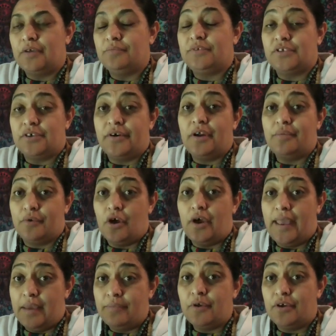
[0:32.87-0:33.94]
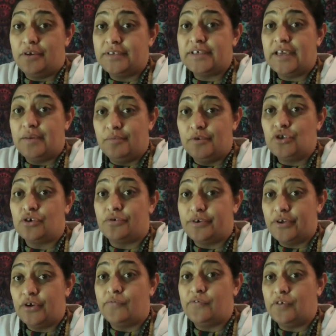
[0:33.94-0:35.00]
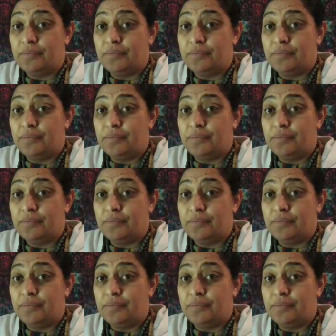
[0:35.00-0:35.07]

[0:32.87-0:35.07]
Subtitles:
I am going to say a majority of